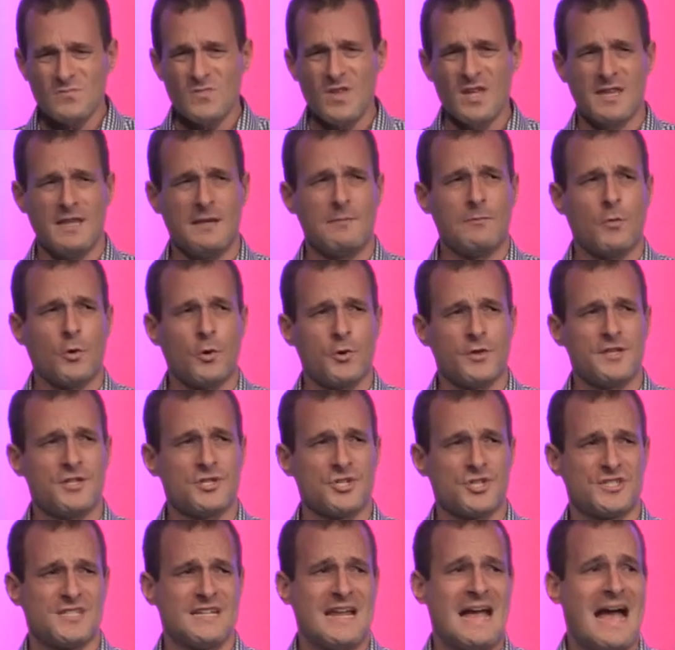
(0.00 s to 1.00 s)
And then more than
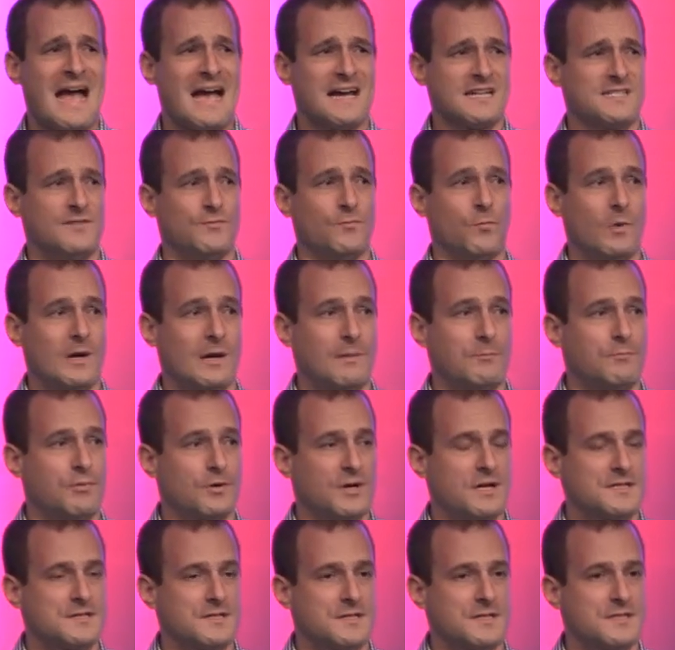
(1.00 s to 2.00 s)
just an active web
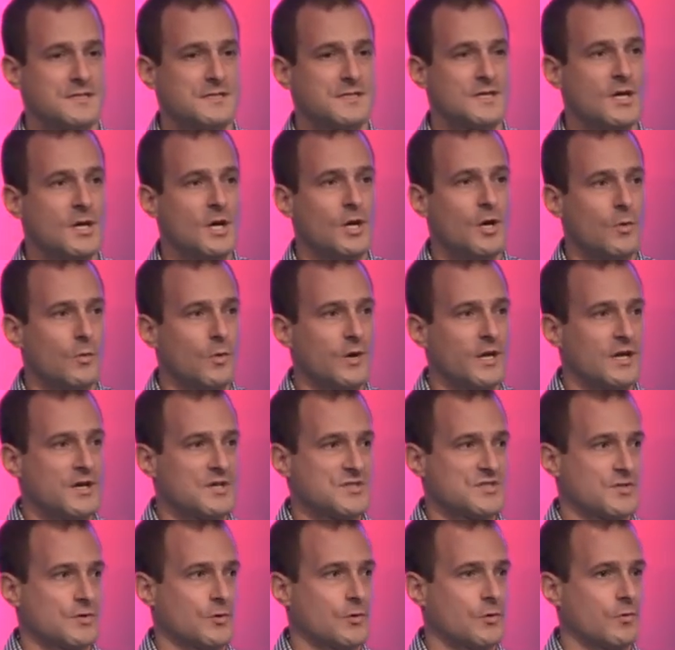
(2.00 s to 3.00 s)
presence, we
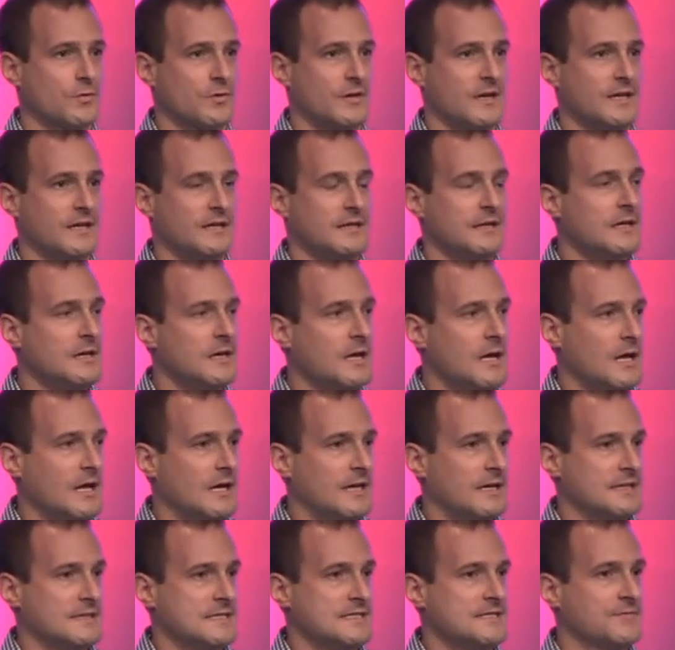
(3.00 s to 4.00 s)
also create
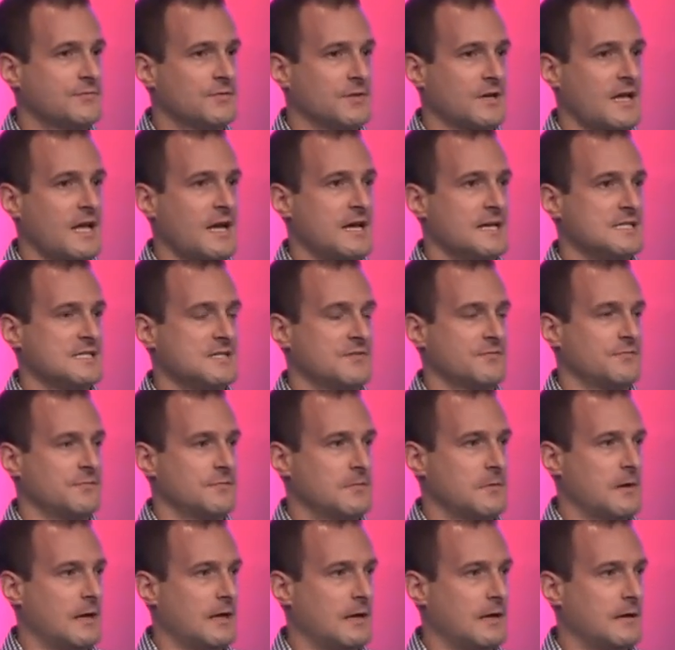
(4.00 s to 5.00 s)
uh, different kinds of
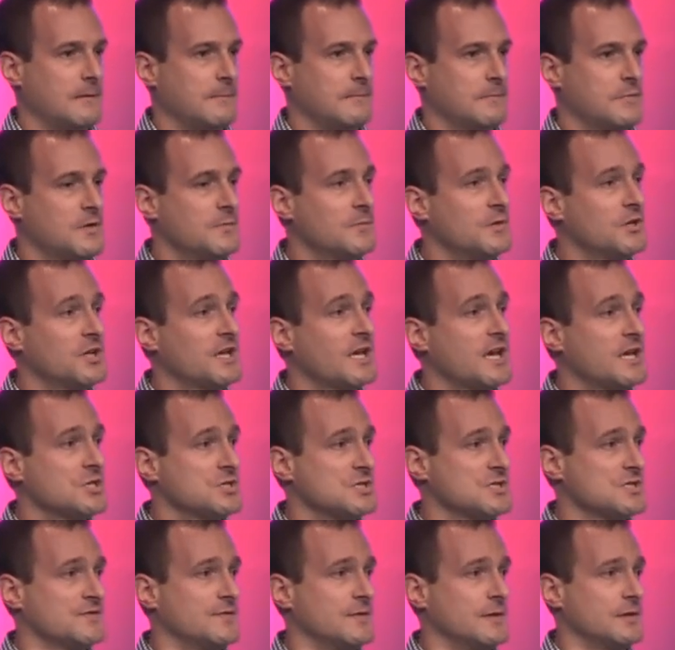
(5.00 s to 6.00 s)
uh,
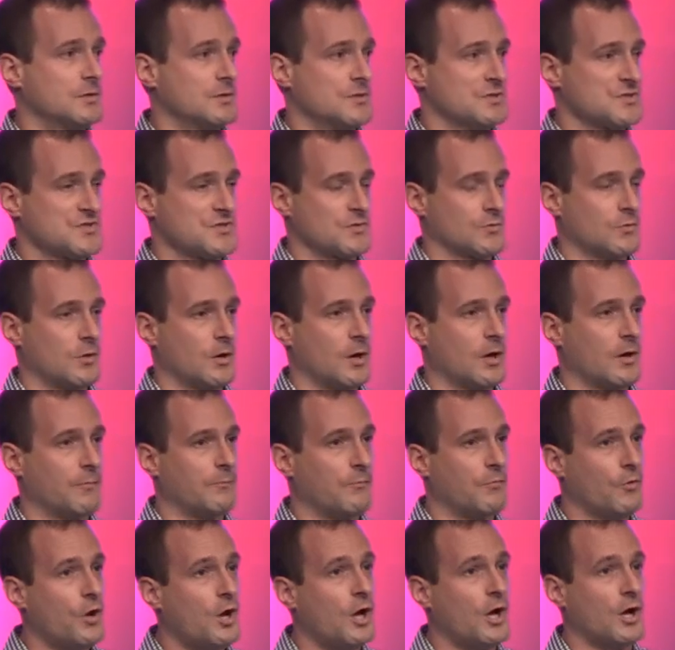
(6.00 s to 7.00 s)
communications vehicles through our
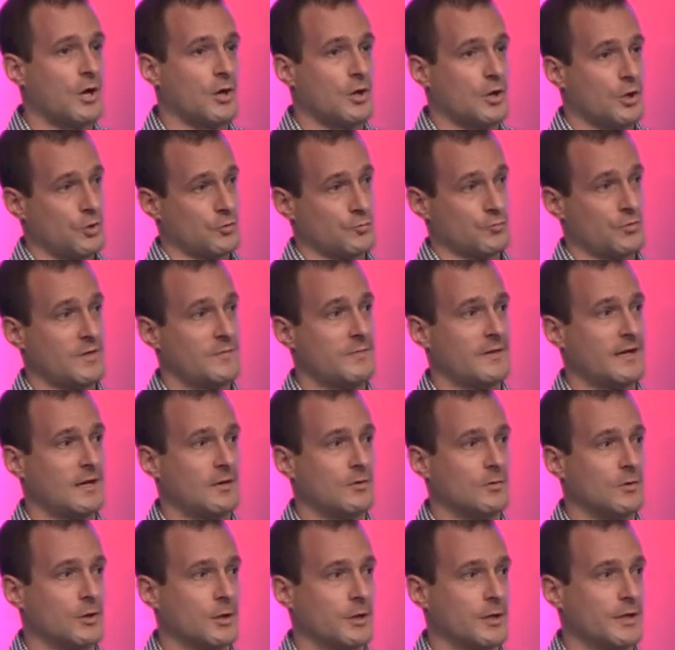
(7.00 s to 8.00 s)
blog called Remake
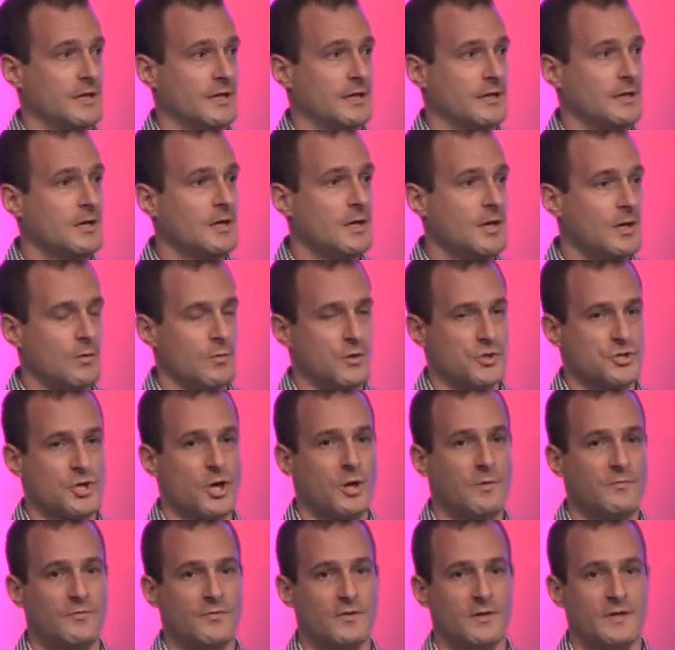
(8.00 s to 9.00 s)
Learning, which
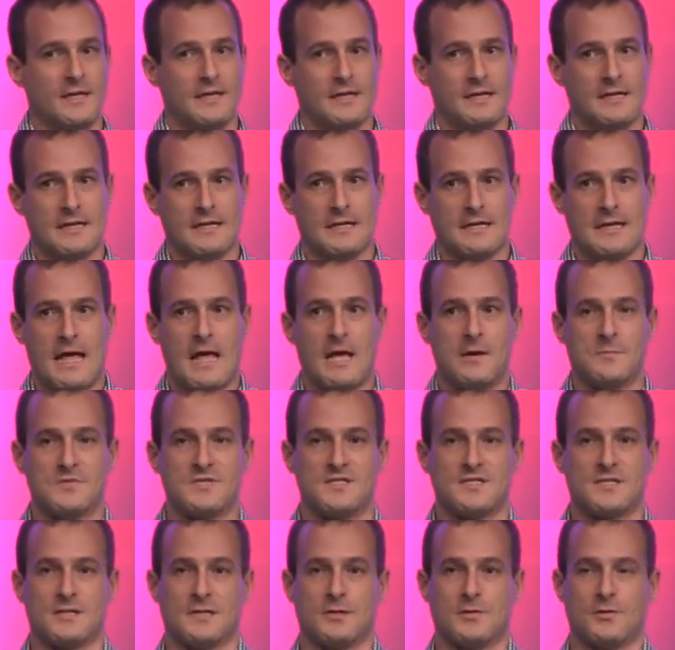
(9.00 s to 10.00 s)
hopefully uh, helps
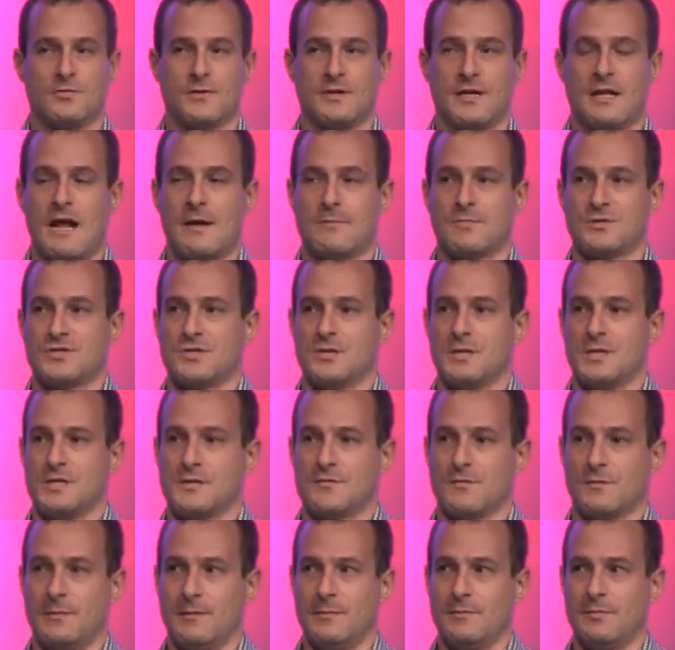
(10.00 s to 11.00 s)
to create opportunities
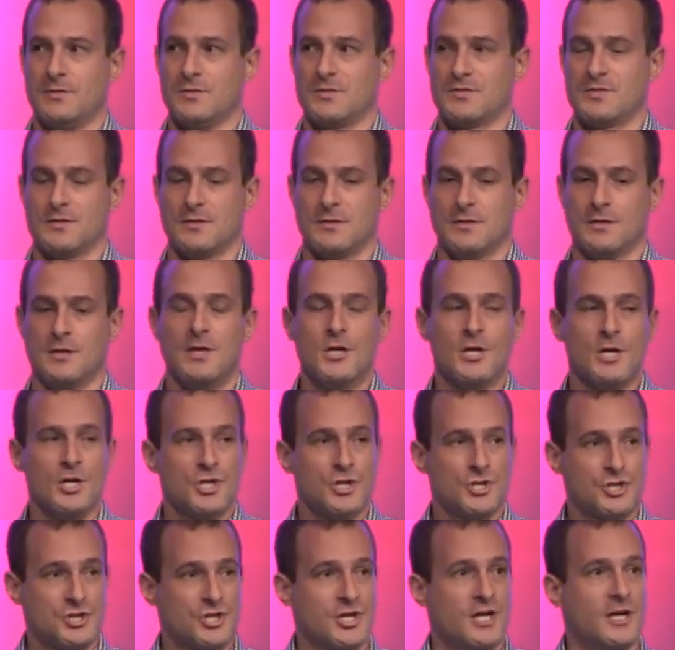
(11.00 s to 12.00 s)
for people to
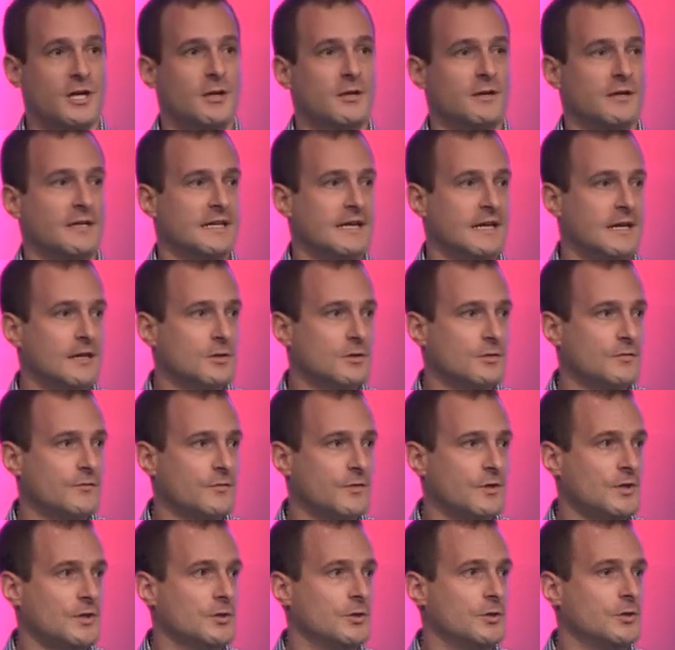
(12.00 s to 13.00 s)
share and
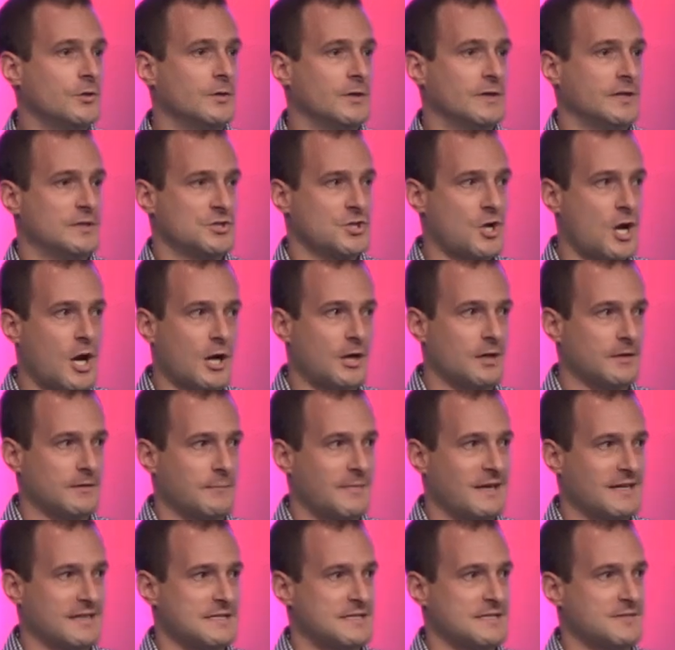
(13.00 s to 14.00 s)
interview and talk
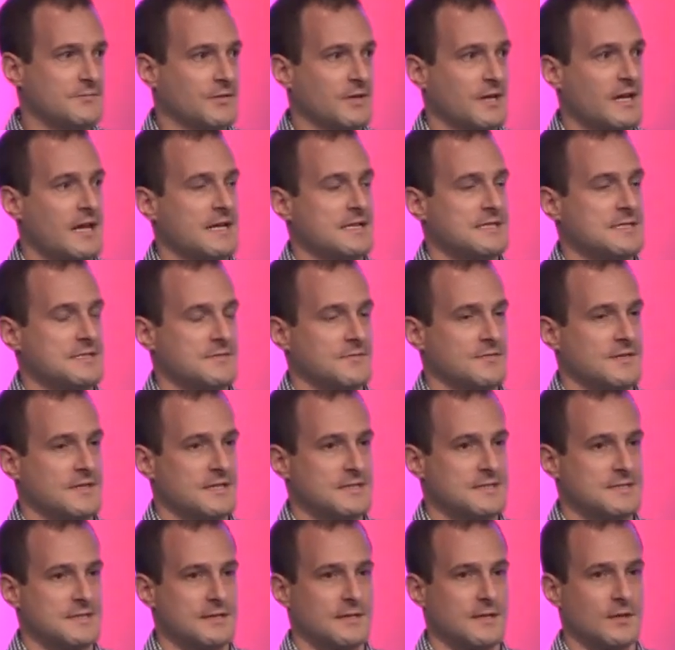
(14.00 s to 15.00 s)
about the different kinds of
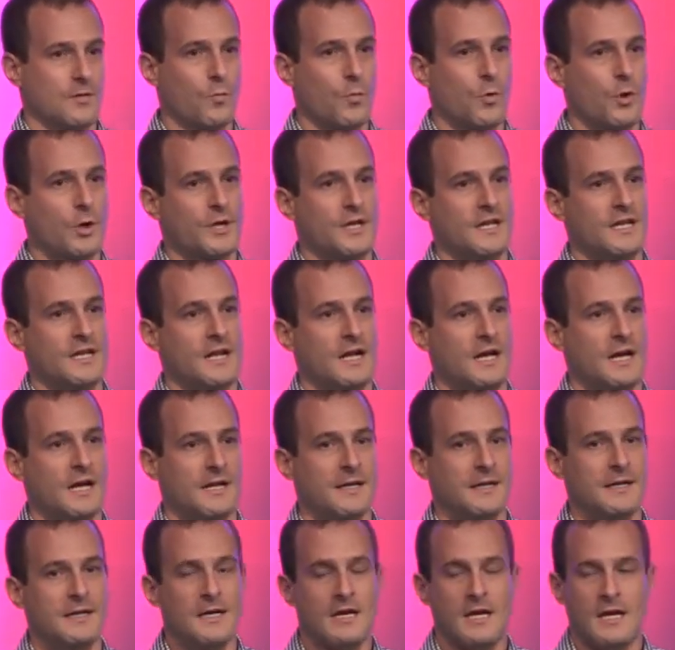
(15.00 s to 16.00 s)
things that they're working
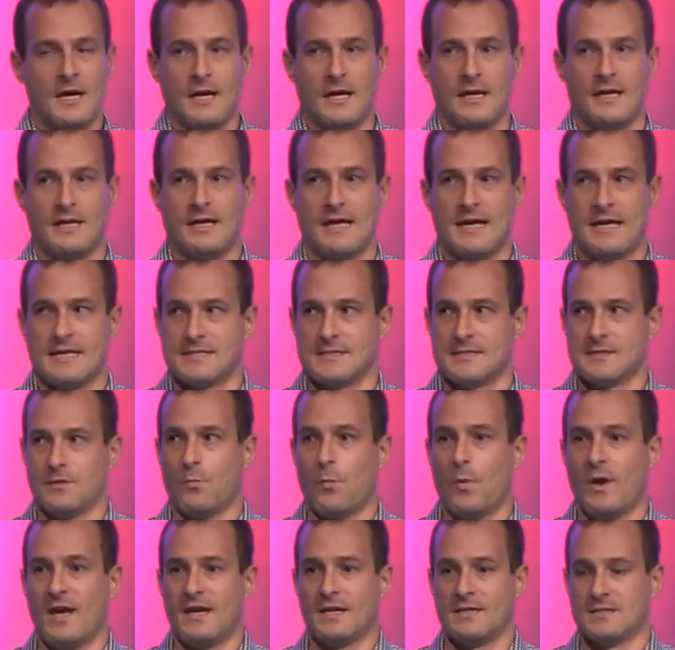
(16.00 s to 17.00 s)
on uh, as a
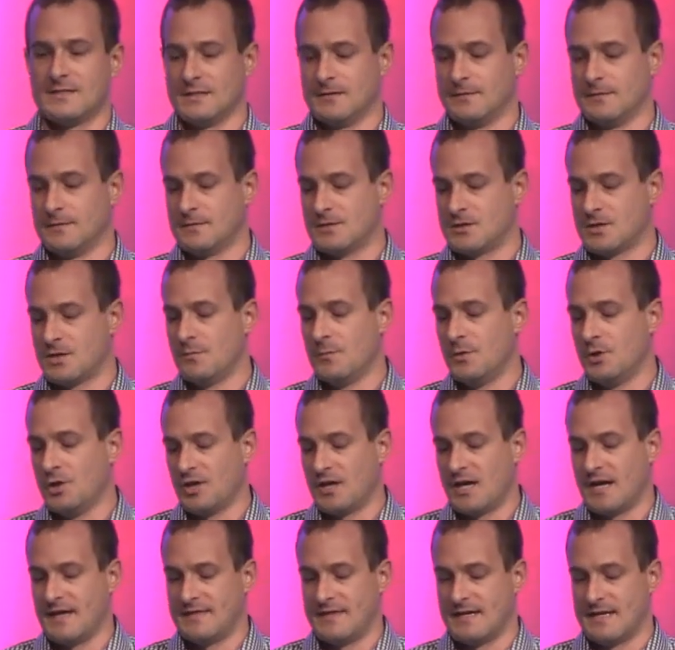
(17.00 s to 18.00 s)
way to
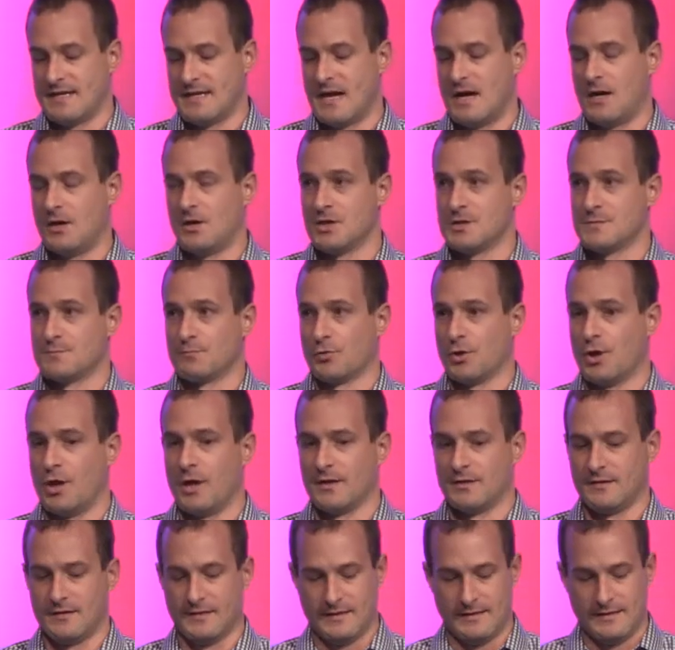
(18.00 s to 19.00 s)
communicate that knowledge
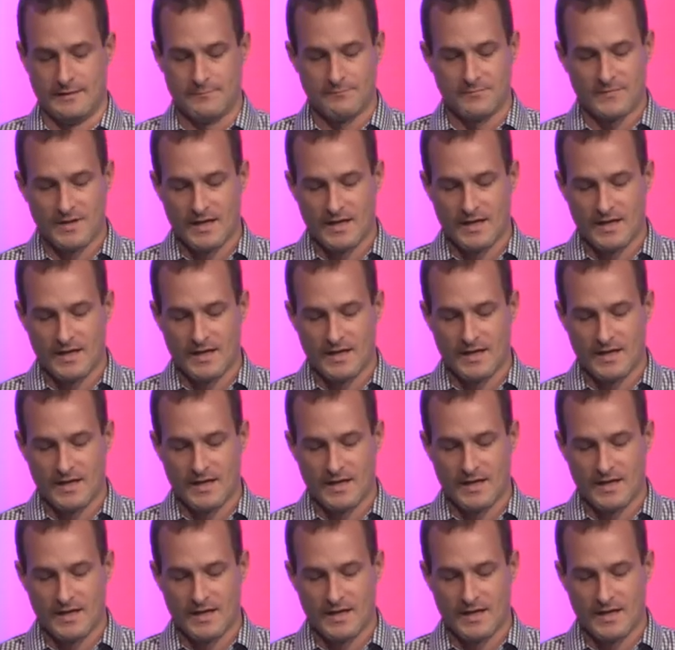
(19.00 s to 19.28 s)
broadly.